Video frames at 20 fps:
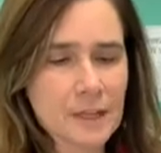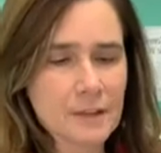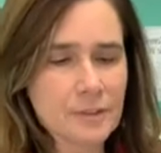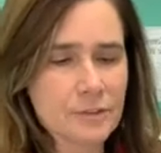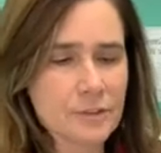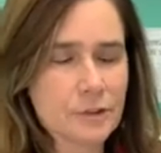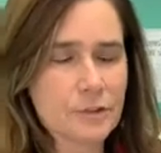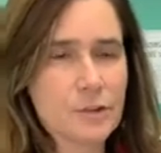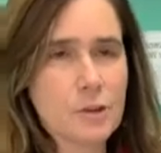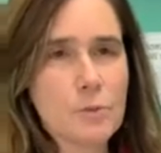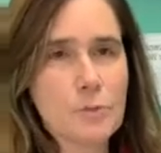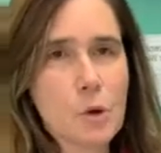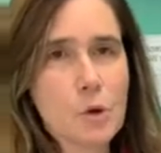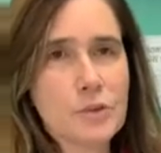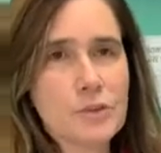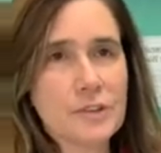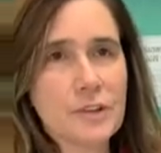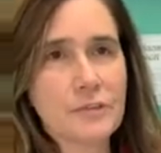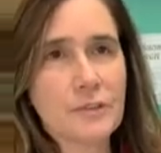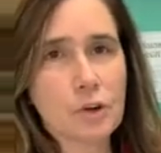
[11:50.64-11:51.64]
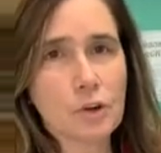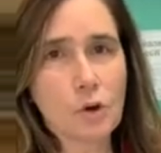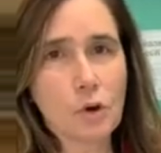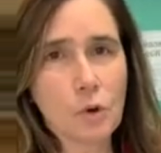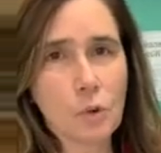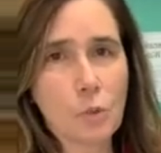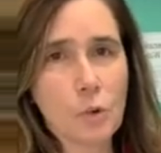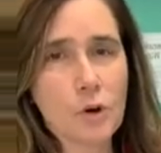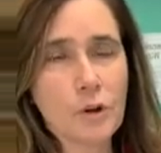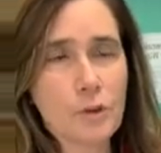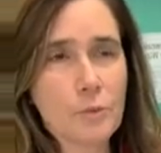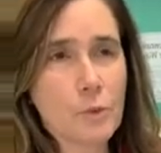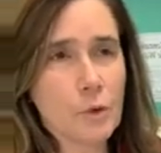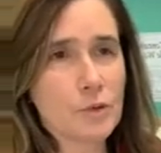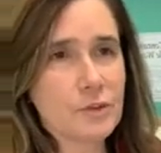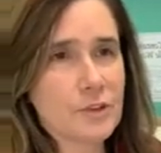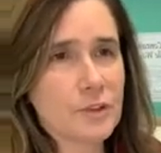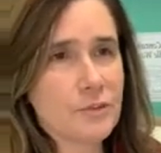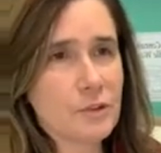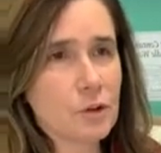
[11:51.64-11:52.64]
They're in the most difficult, one of the
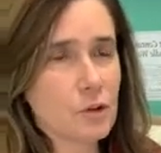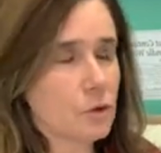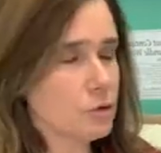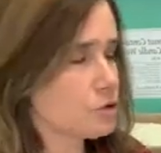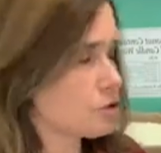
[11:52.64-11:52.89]
most difficult